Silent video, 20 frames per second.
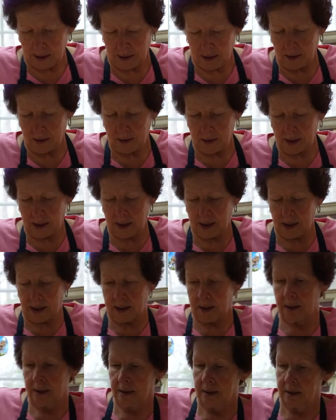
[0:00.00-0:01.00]
Okay,
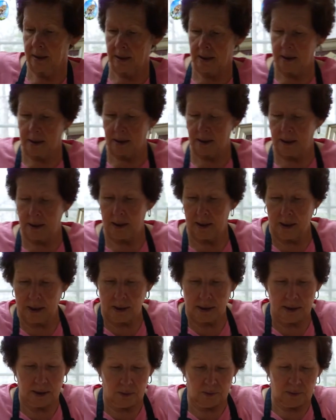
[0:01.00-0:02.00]

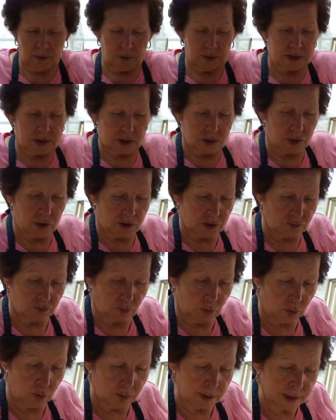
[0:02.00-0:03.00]
now we're going to start
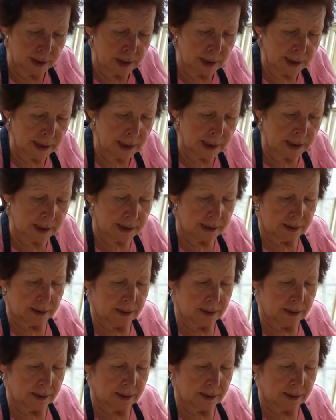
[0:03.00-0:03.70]
rolling it again.